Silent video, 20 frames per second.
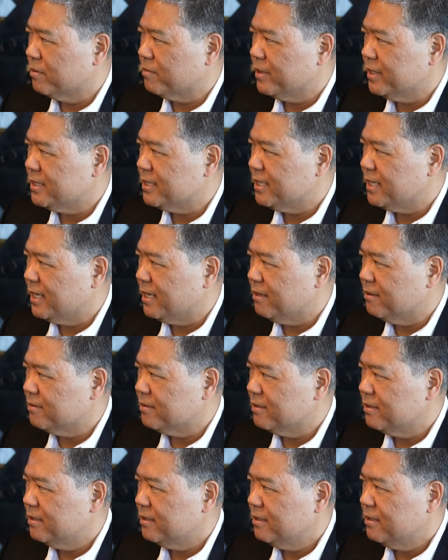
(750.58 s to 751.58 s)
to rent it
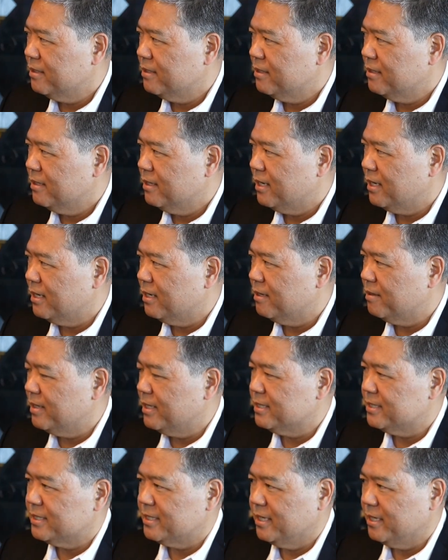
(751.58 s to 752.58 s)
out
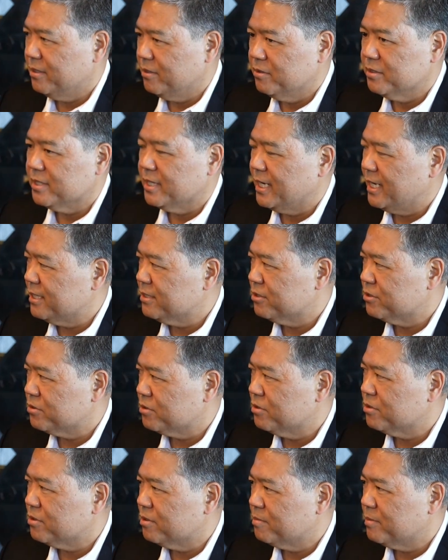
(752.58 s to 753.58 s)
and say use it as a
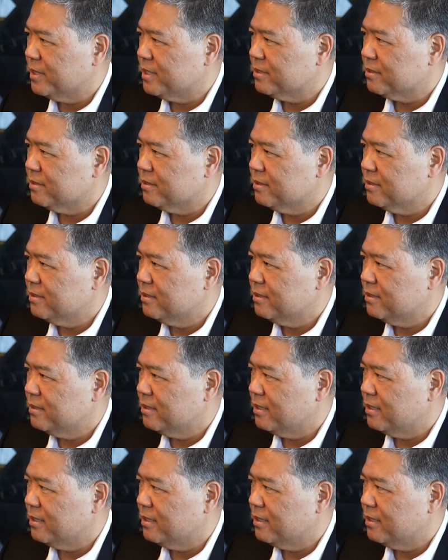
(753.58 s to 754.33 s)
short-term rental,